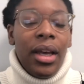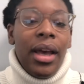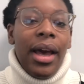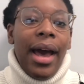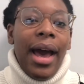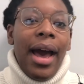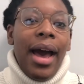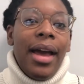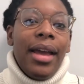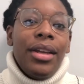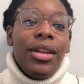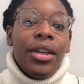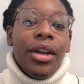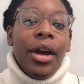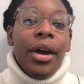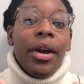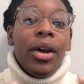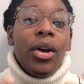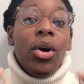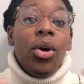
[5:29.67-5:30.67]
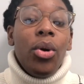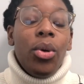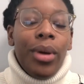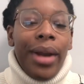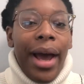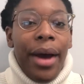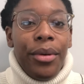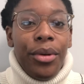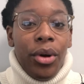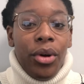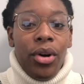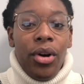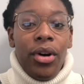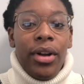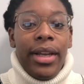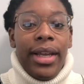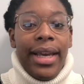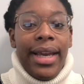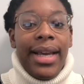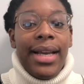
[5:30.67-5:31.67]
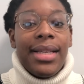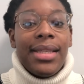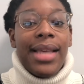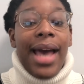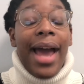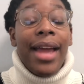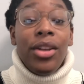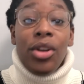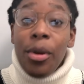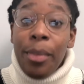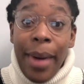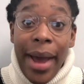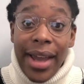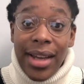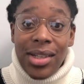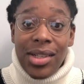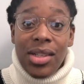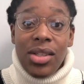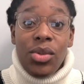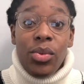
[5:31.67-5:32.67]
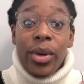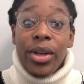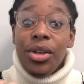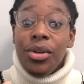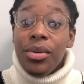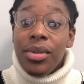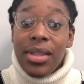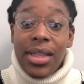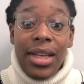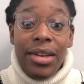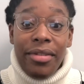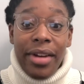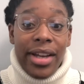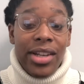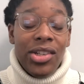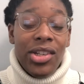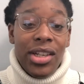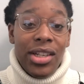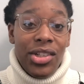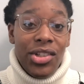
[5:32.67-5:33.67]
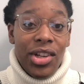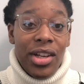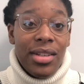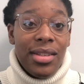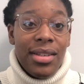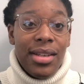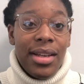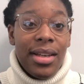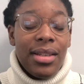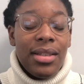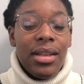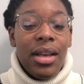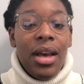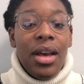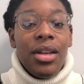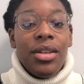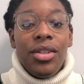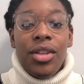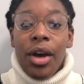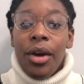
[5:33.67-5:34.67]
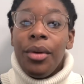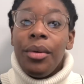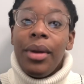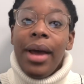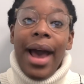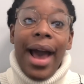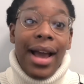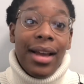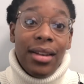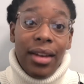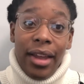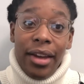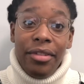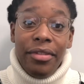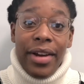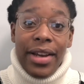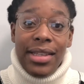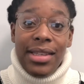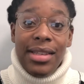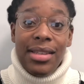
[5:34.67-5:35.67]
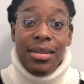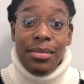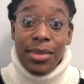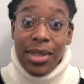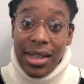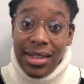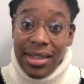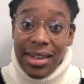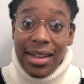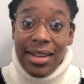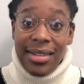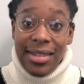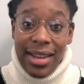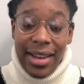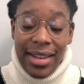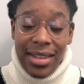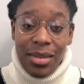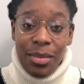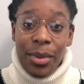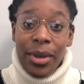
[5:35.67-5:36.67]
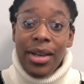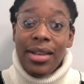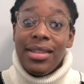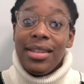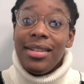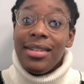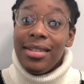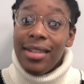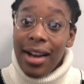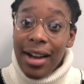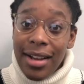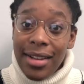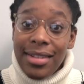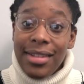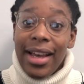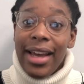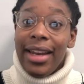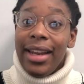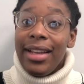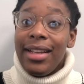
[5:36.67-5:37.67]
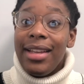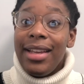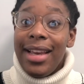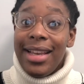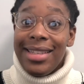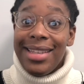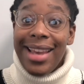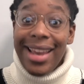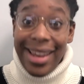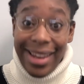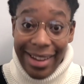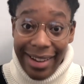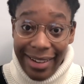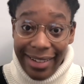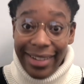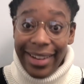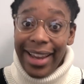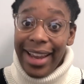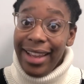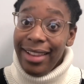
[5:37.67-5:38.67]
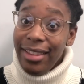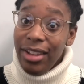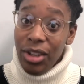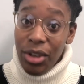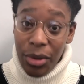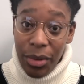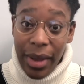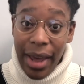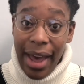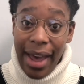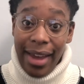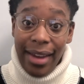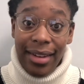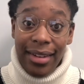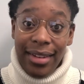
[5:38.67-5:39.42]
You know, call out your colleagues and your patients when you see racial injustice. Don't act like racism doesn't exist, because it does, and it is here in the UK.